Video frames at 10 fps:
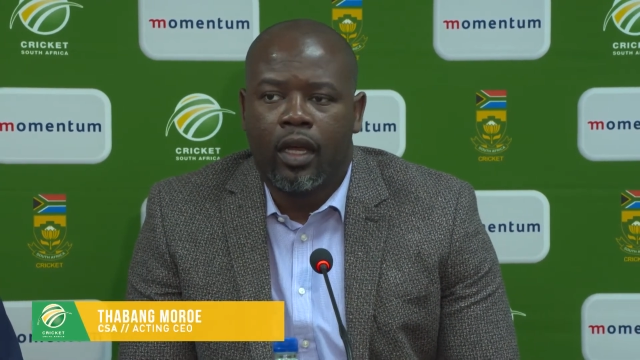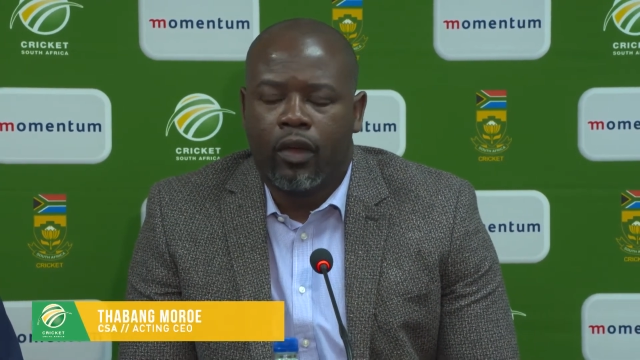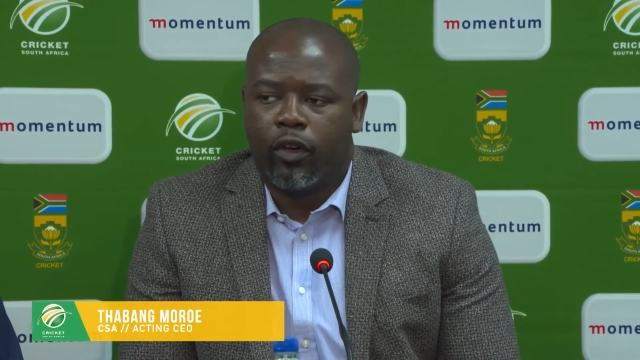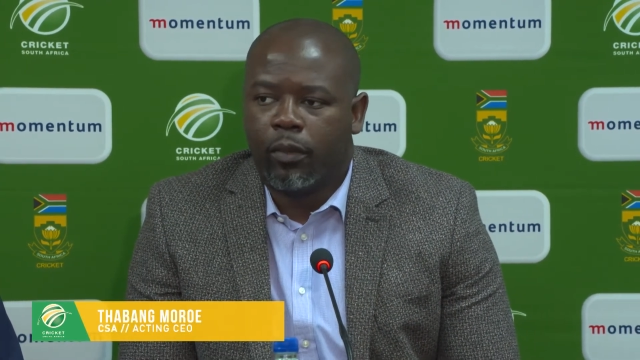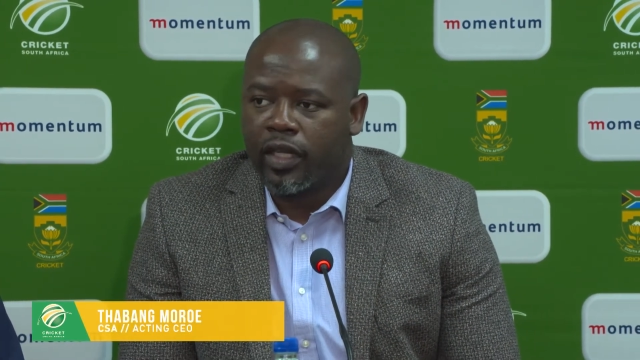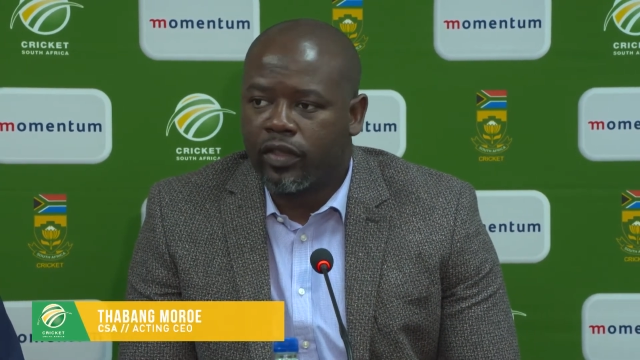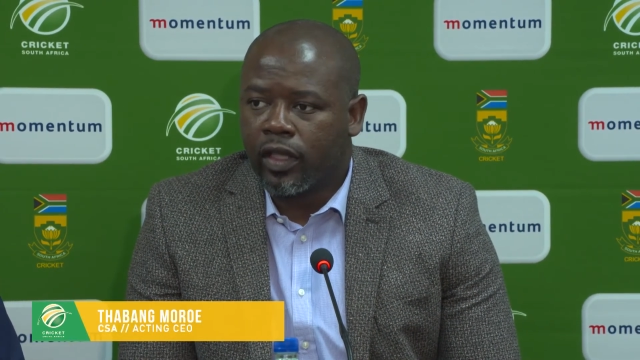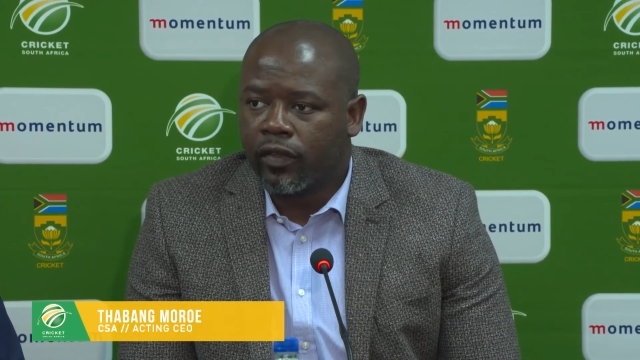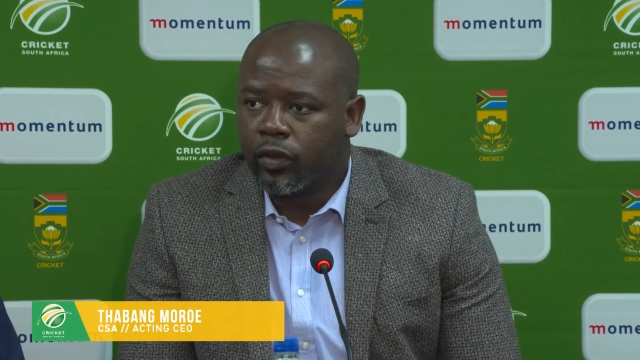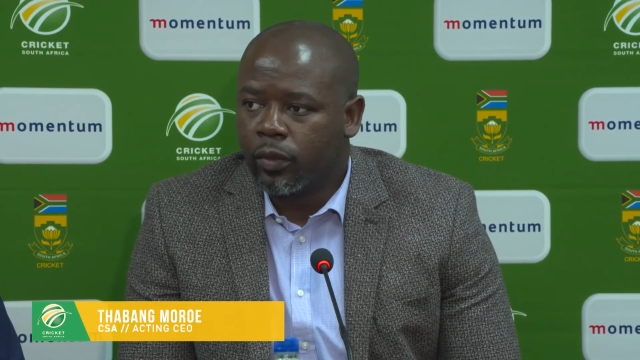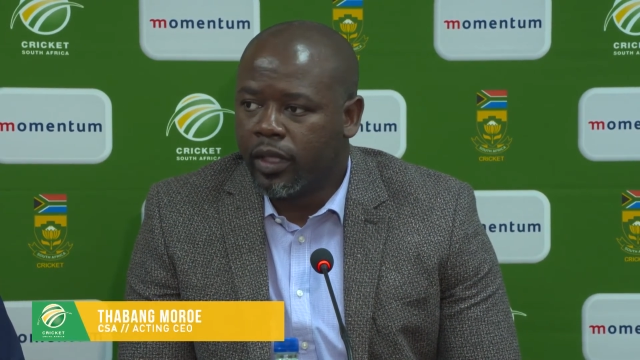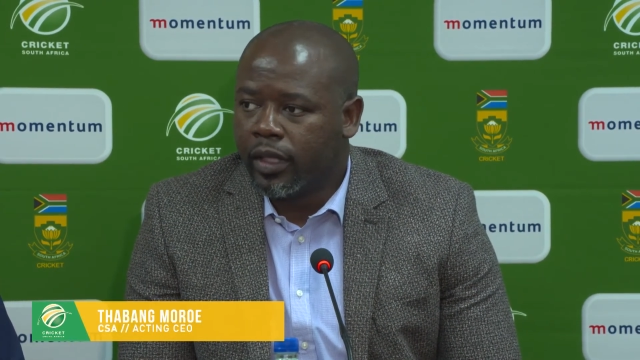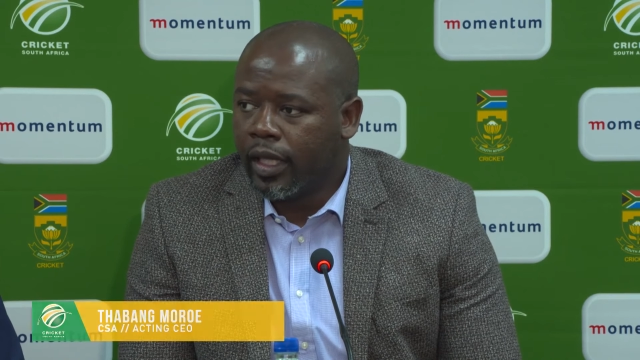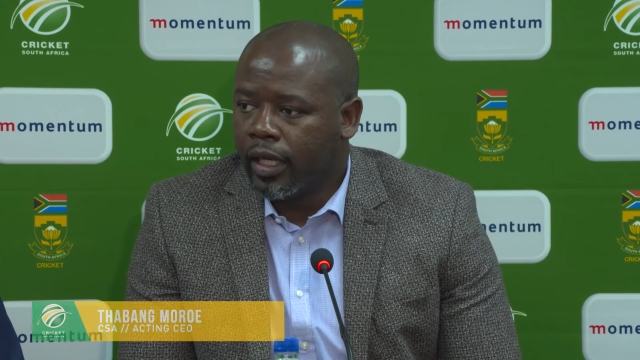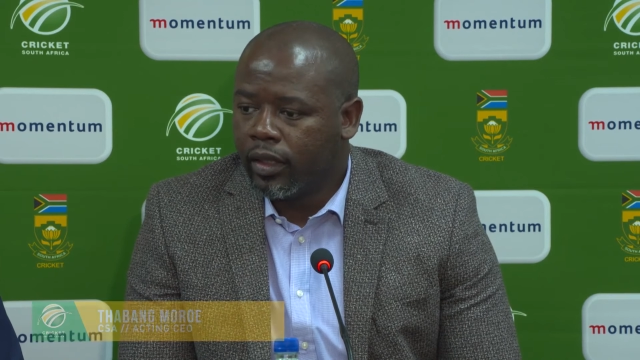for myself to be
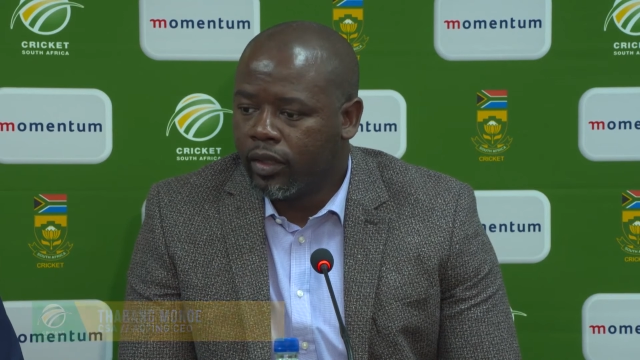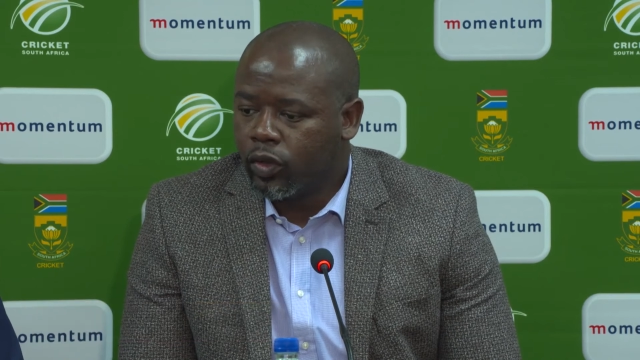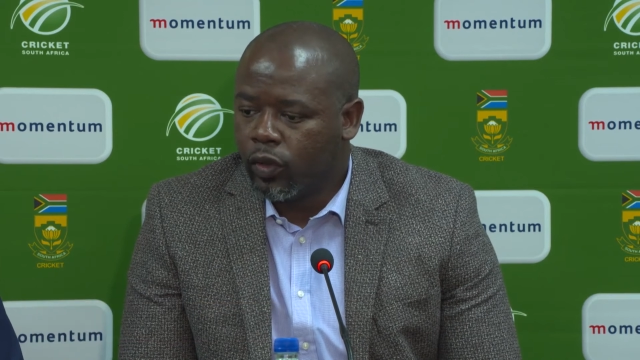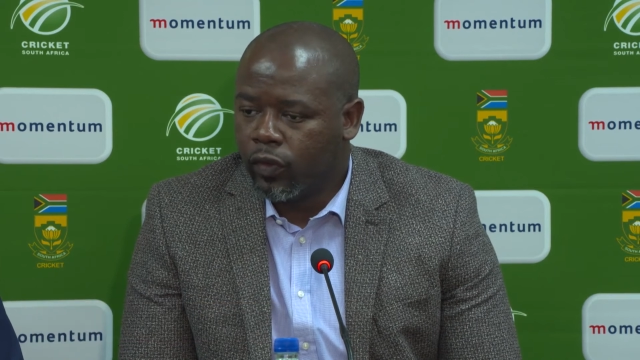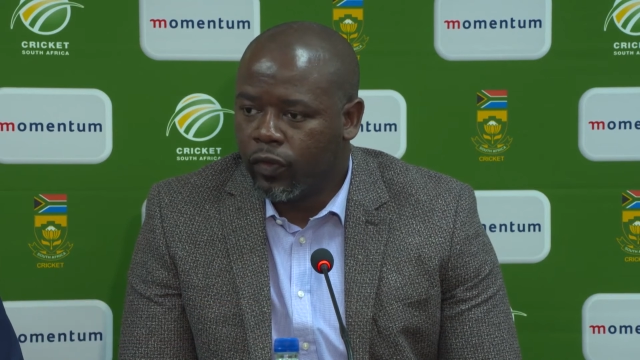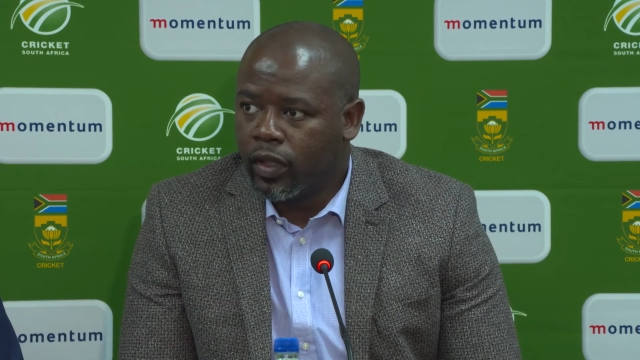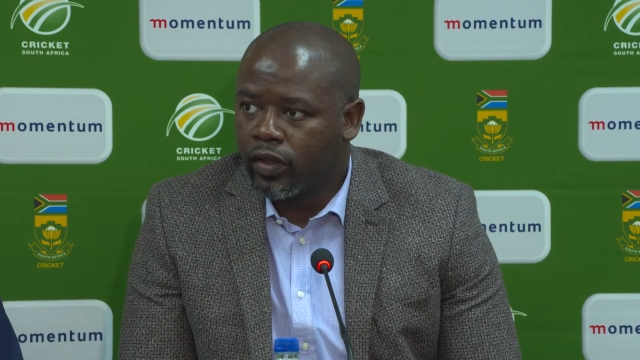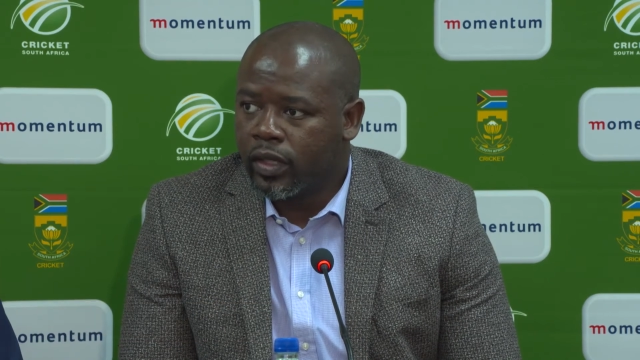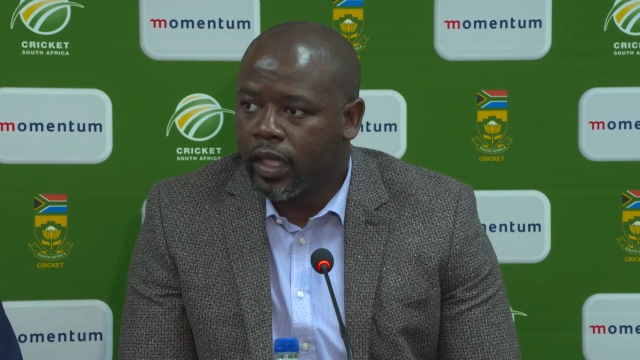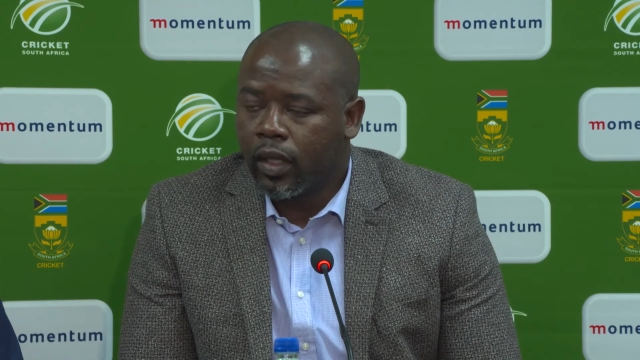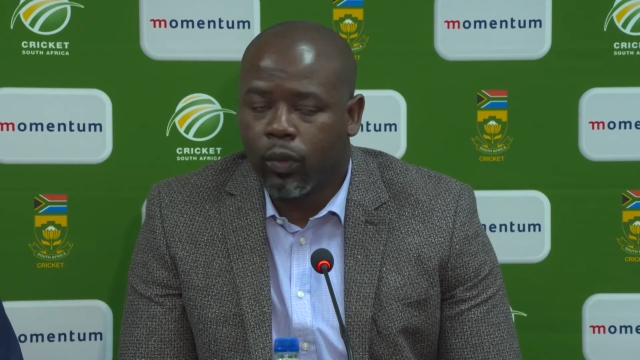here to first uh,